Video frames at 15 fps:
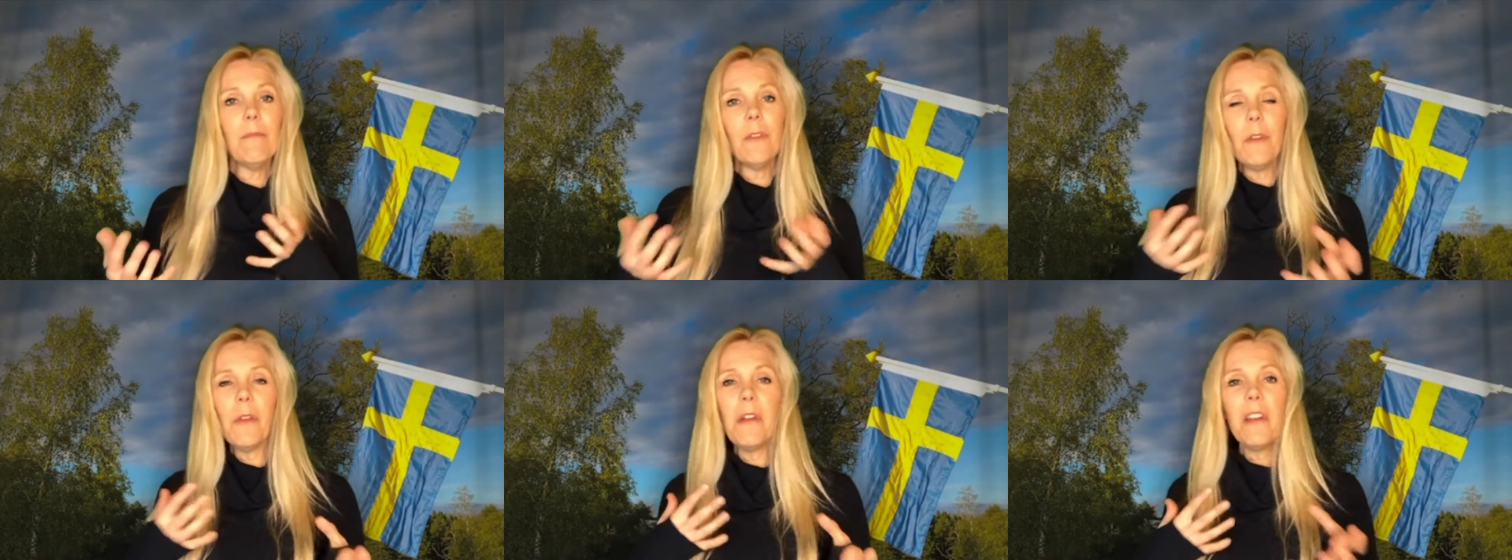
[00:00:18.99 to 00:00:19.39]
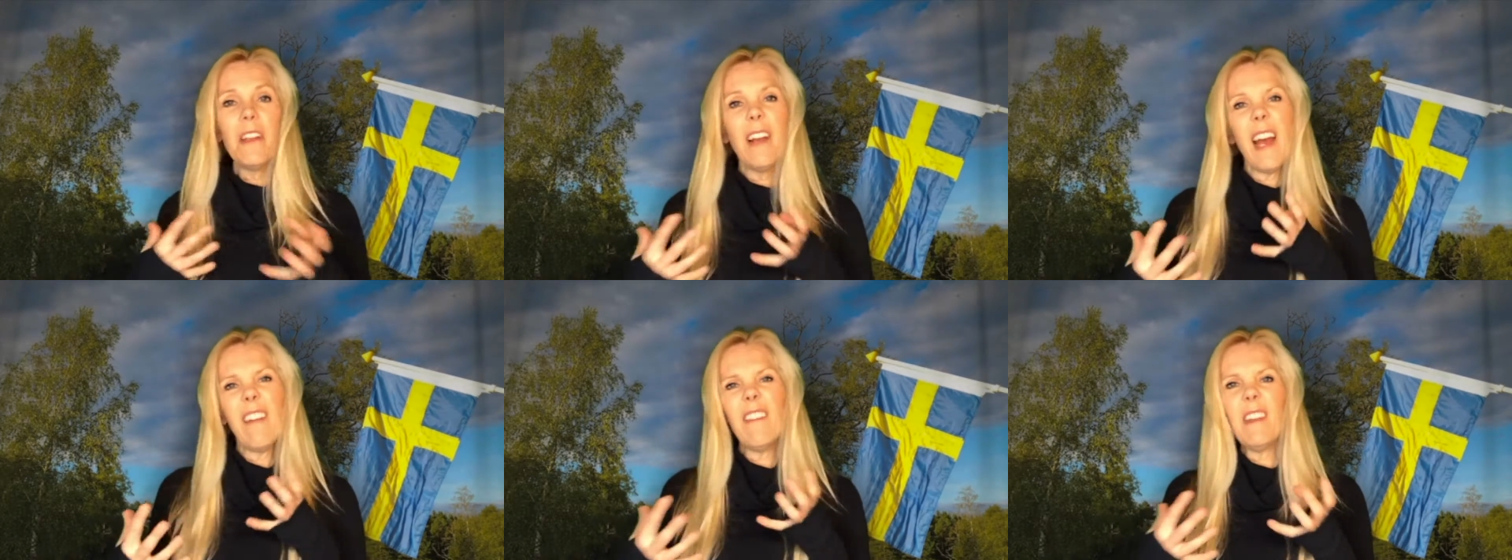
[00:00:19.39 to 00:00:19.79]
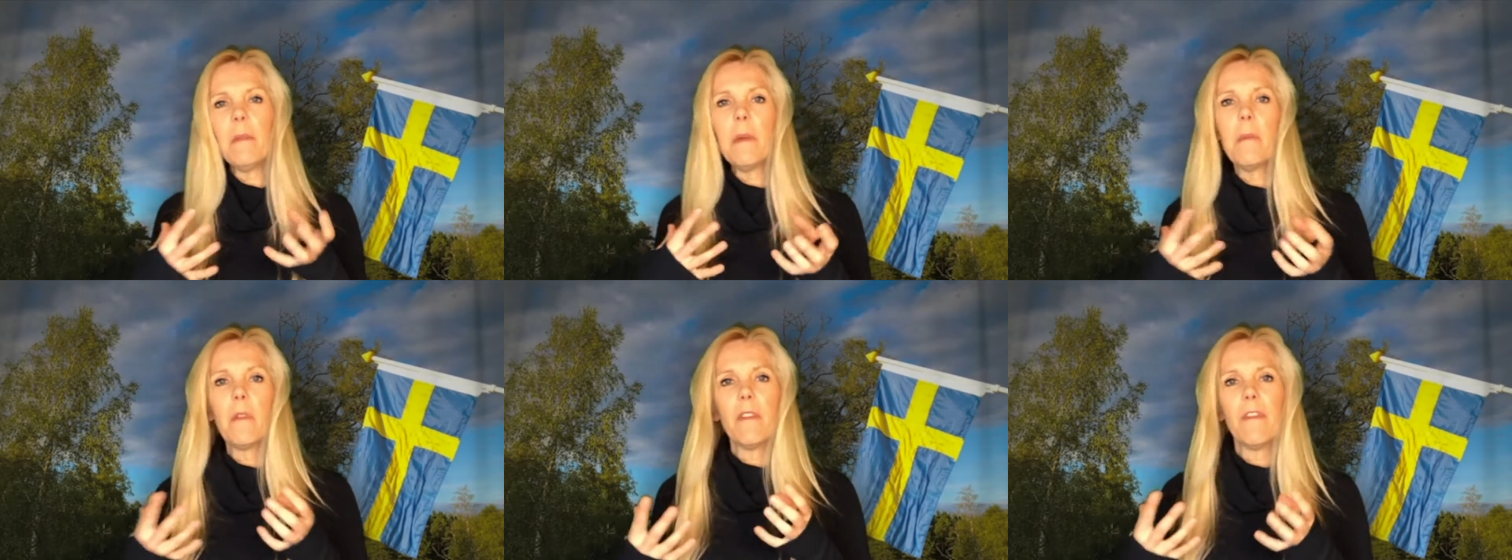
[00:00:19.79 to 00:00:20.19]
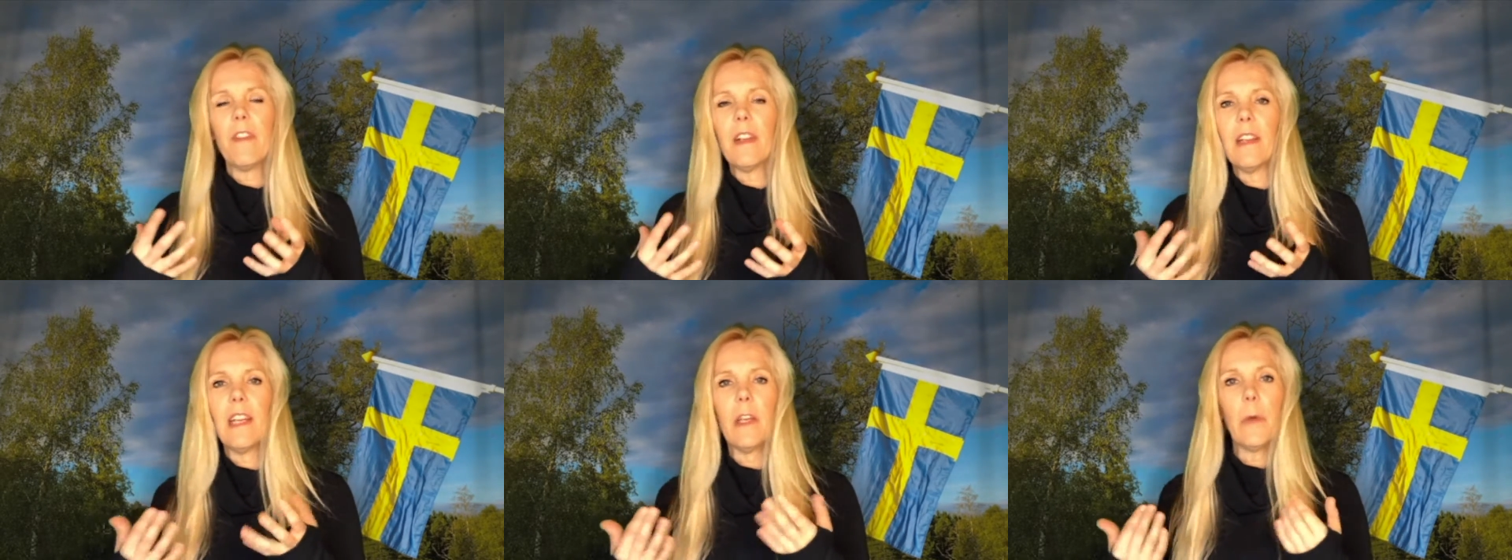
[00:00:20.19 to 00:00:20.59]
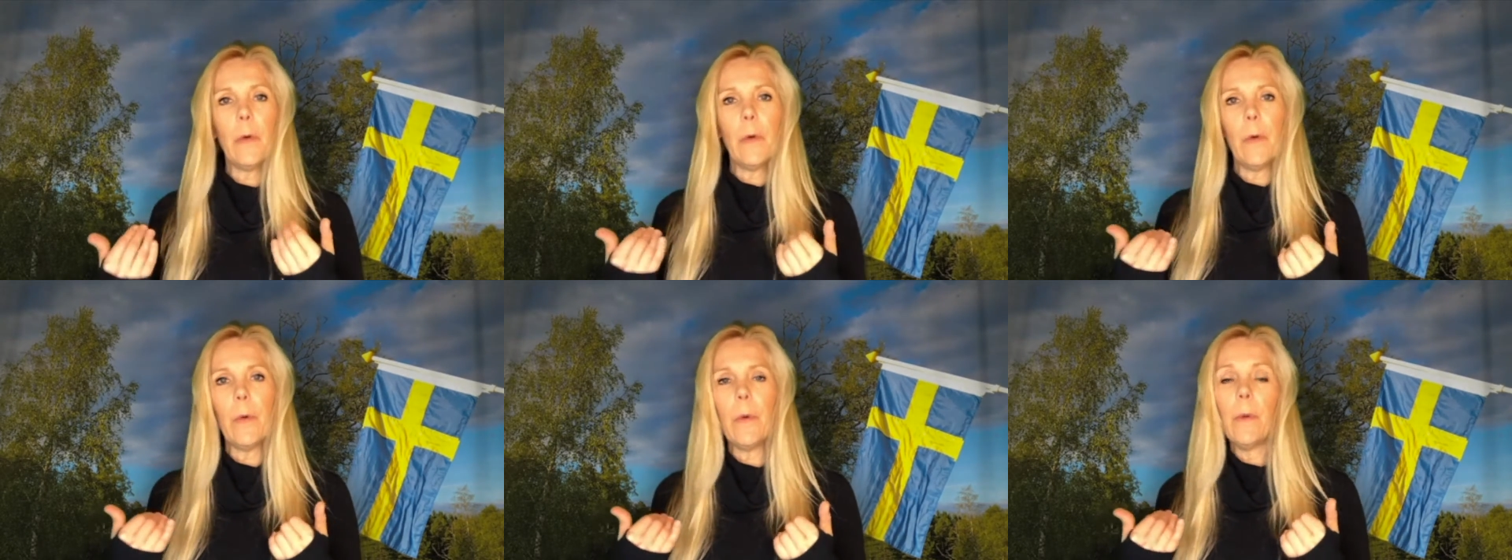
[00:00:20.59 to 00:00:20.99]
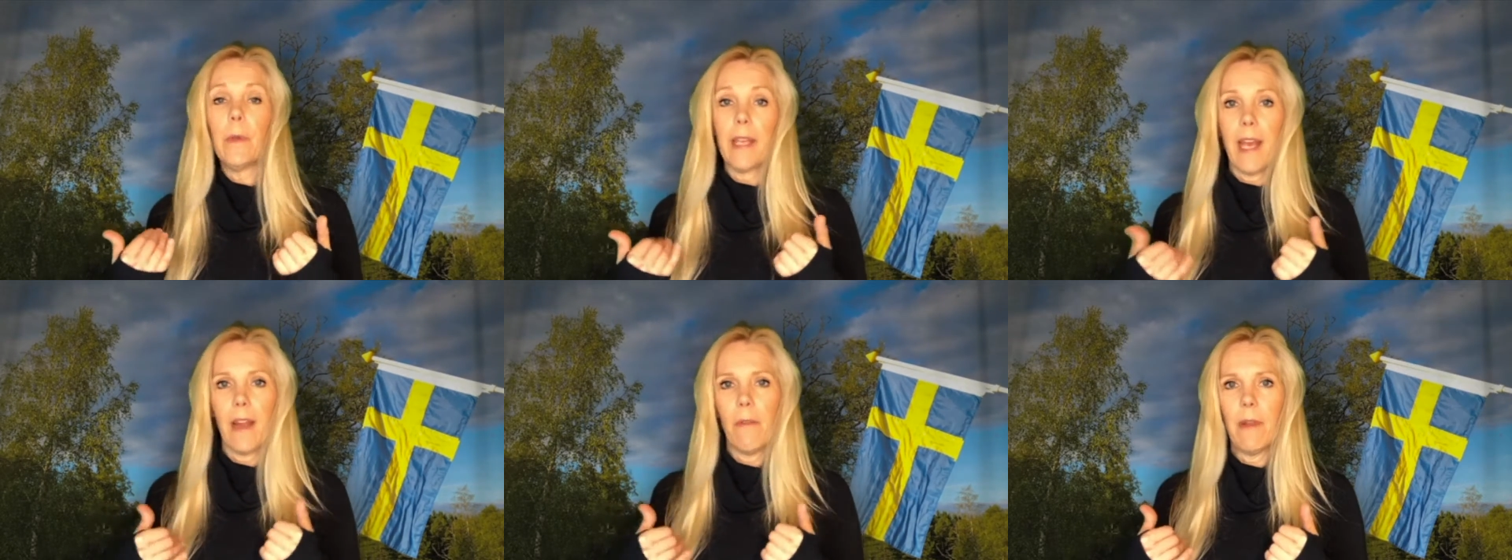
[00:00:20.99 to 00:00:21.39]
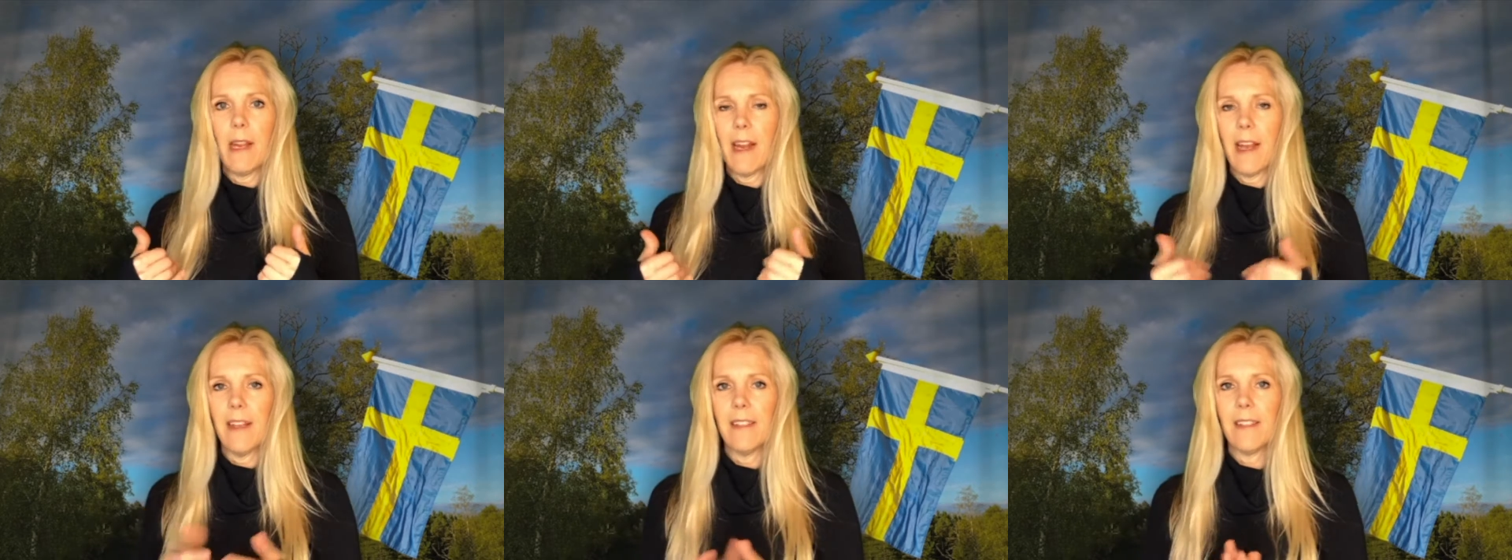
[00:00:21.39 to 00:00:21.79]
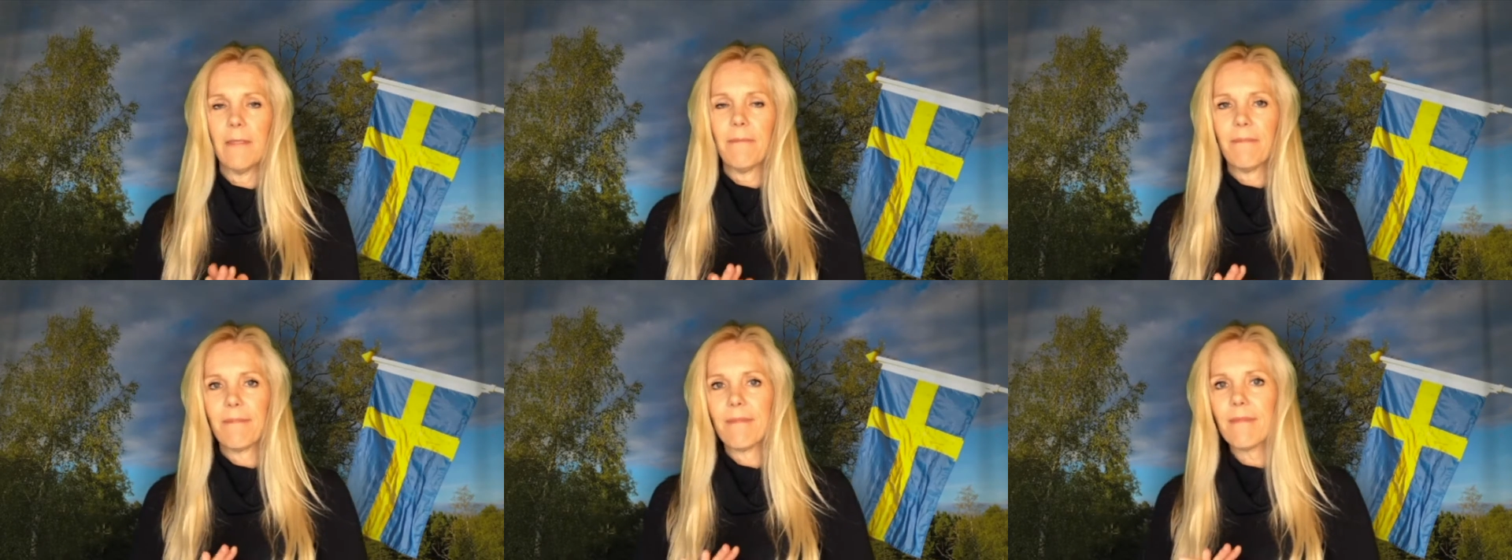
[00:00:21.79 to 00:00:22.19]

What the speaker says: so you have a little bit more feeling who Katarina is.